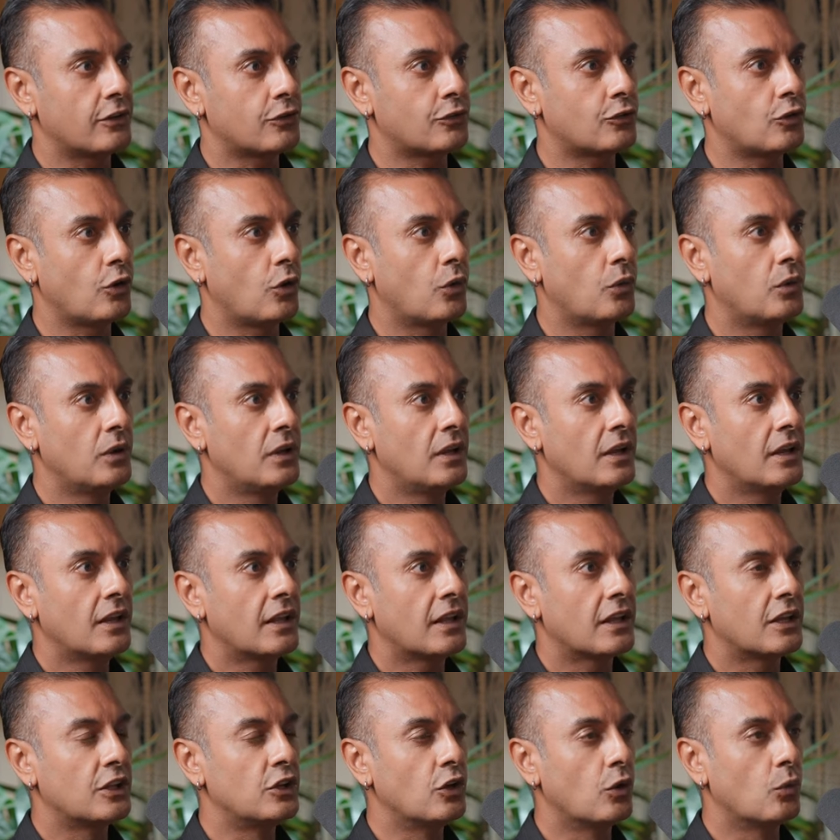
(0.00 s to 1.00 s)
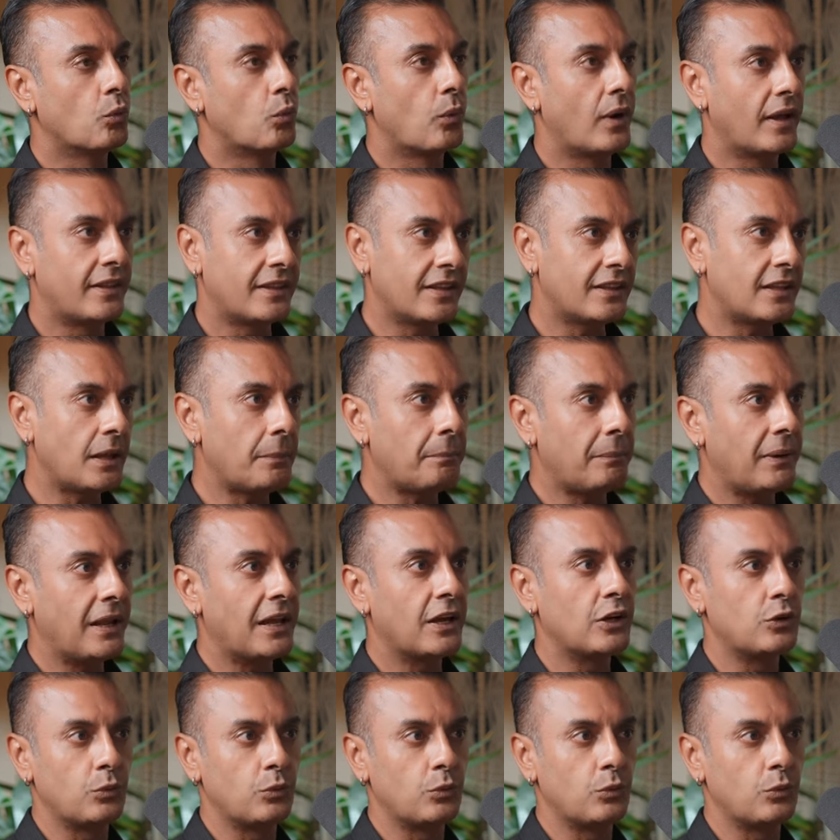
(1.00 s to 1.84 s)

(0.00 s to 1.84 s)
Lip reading: So, you know, whether they play